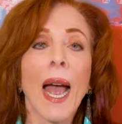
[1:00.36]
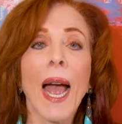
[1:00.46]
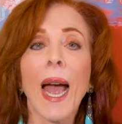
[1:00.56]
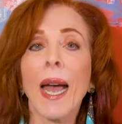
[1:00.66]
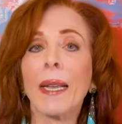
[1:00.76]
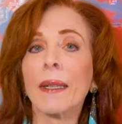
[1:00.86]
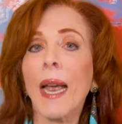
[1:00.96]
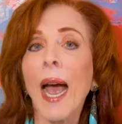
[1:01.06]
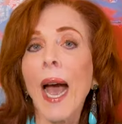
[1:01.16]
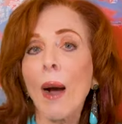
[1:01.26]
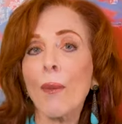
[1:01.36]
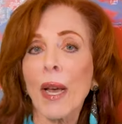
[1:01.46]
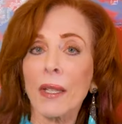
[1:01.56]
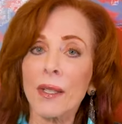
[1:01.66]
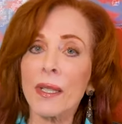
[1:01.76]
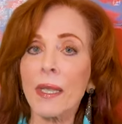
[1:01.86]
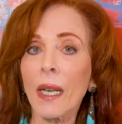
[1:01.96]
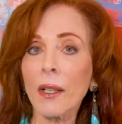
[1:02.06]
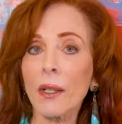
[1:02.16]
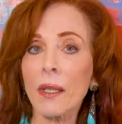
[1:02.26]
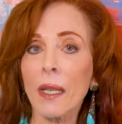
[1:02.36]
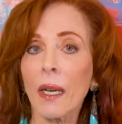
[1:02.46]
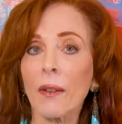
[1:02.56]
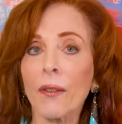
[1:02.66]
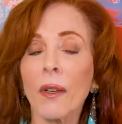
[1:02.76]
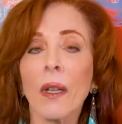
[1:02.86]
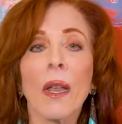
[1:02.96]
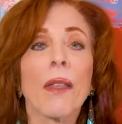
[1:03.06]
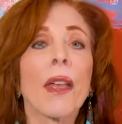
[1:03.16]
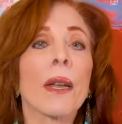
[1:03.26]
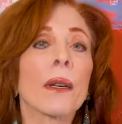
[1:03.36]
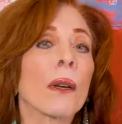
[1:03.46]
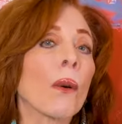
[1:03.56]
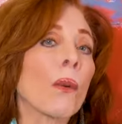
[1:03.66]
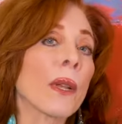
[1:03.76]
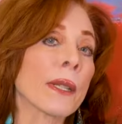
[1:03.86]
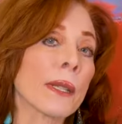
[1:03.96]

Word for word: And how better to sell yourself than with